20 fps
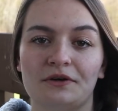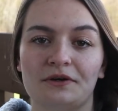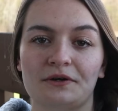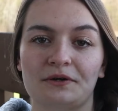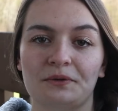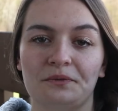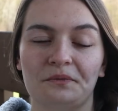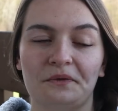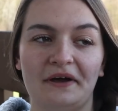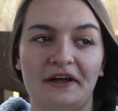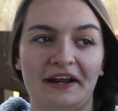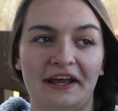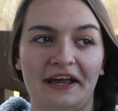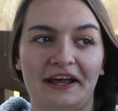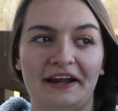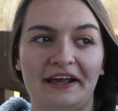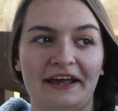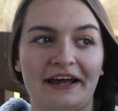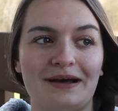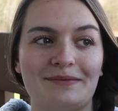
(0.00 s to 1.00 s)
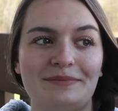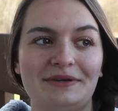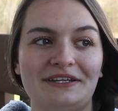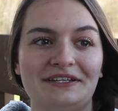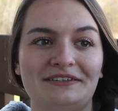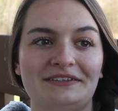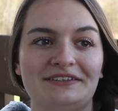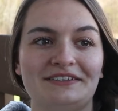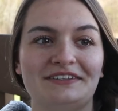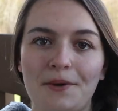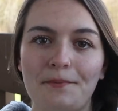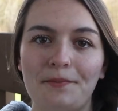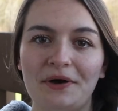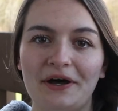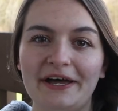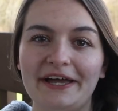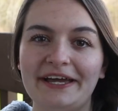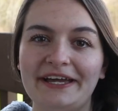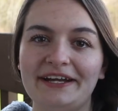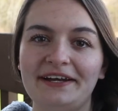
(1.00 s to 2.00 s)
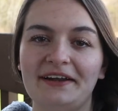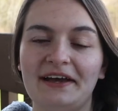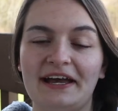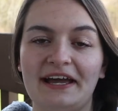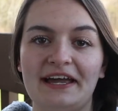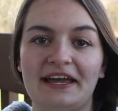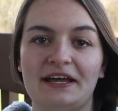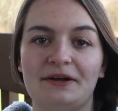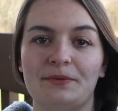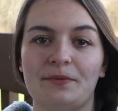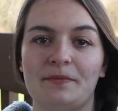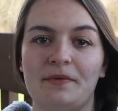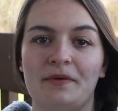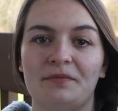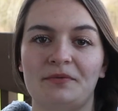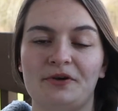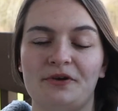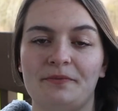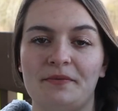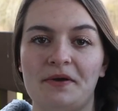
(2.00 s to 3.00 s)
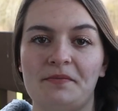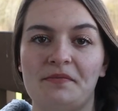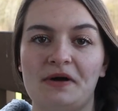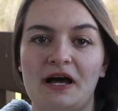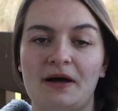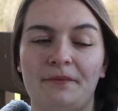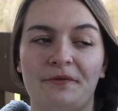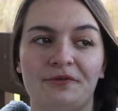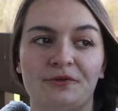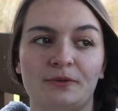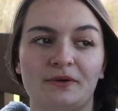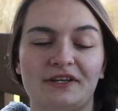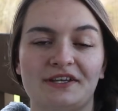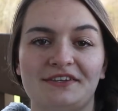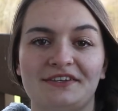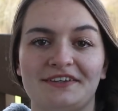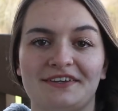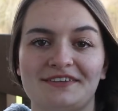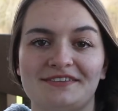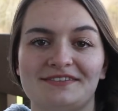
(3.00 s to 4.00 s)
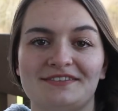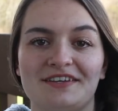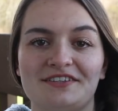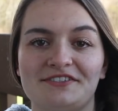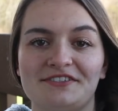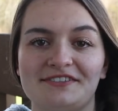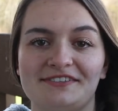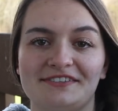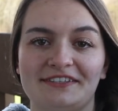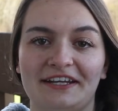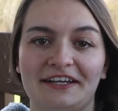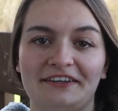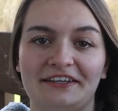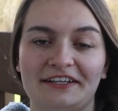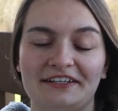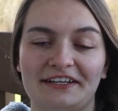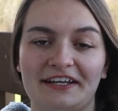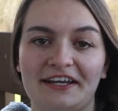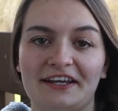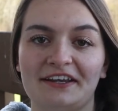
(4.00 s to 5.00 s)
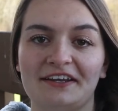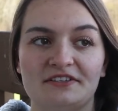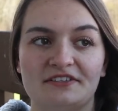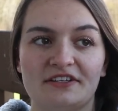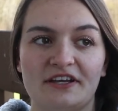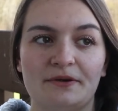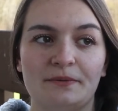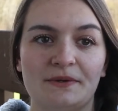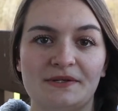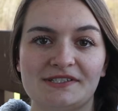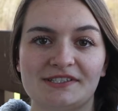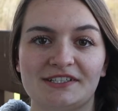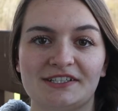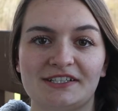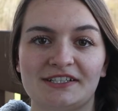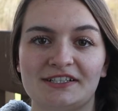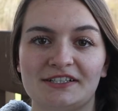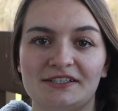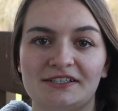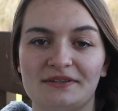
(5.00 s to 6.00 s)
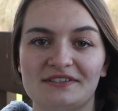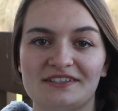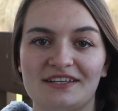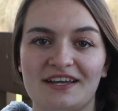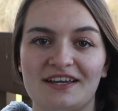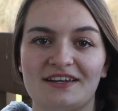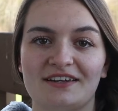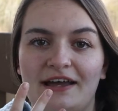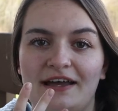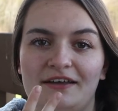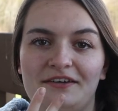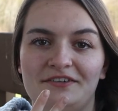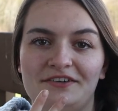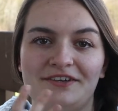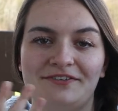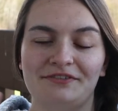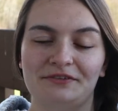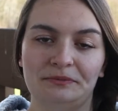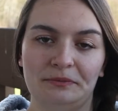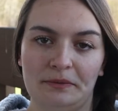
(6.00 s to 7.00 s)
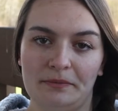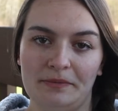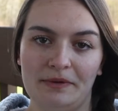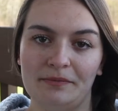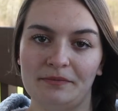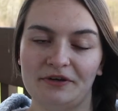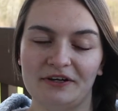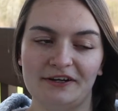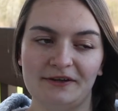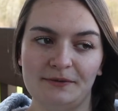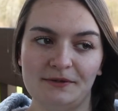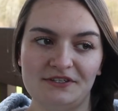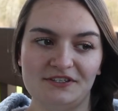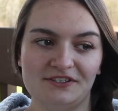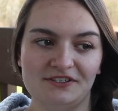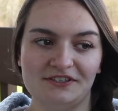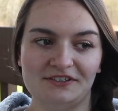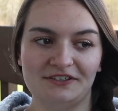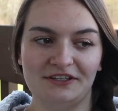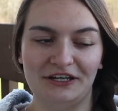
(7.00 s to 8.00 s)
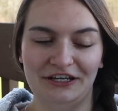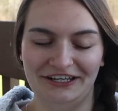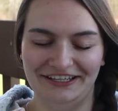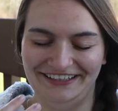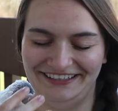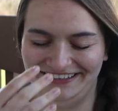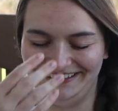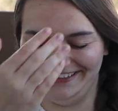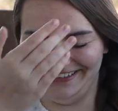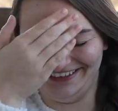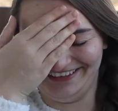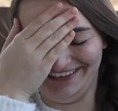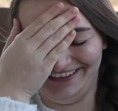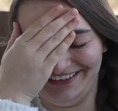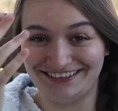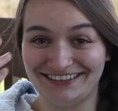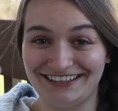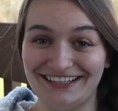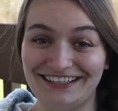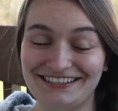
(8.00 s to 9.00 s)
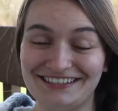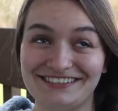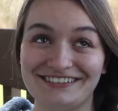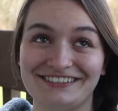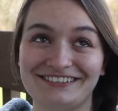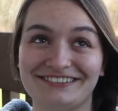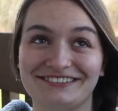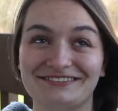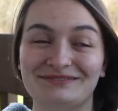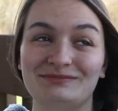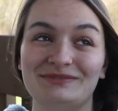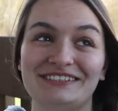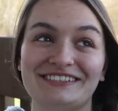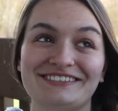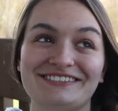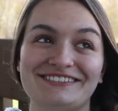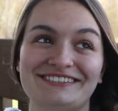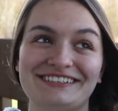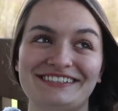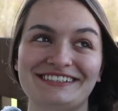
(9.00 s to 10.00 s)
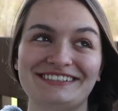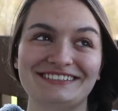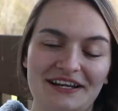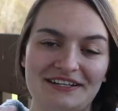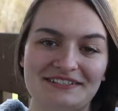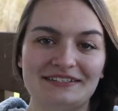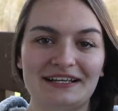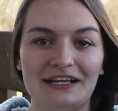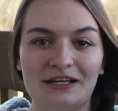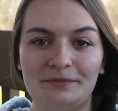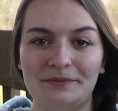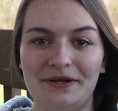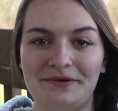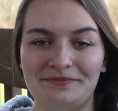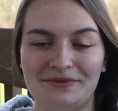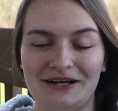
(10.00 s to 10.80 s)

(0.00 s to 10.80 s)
or what had happened, but I had remembered my mom was working the concession stand that night. So I went to her. I was like, I don't even remember. It was, God, it's so embarrassing. But I tell my